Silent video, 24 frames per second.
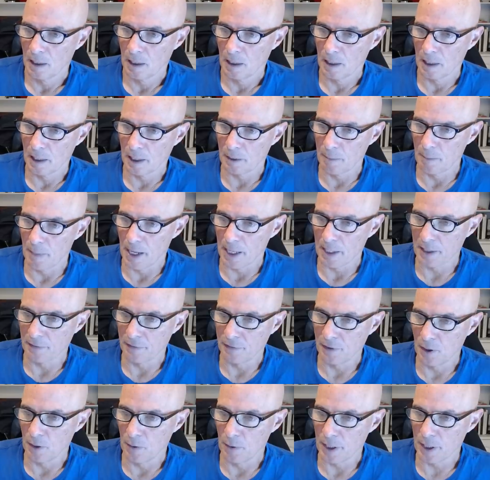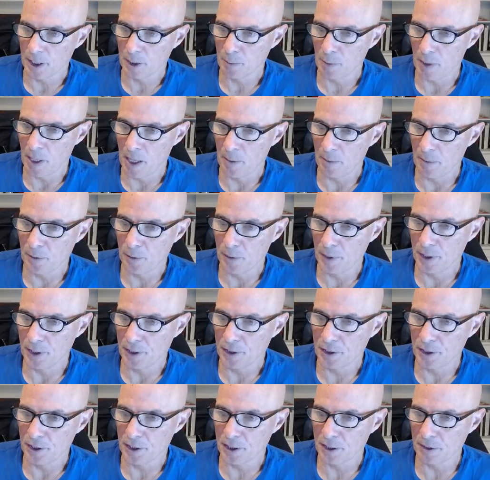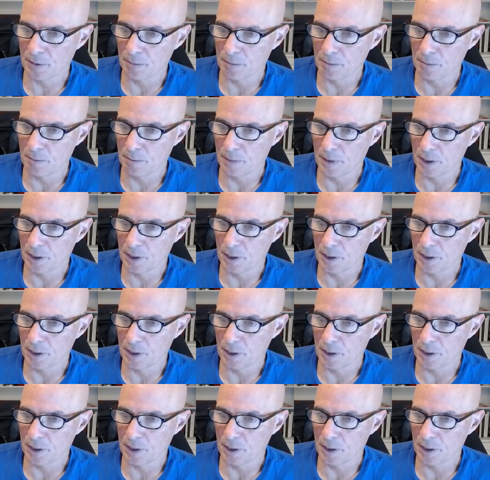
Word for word: I like Magnaflow X pipe three inch system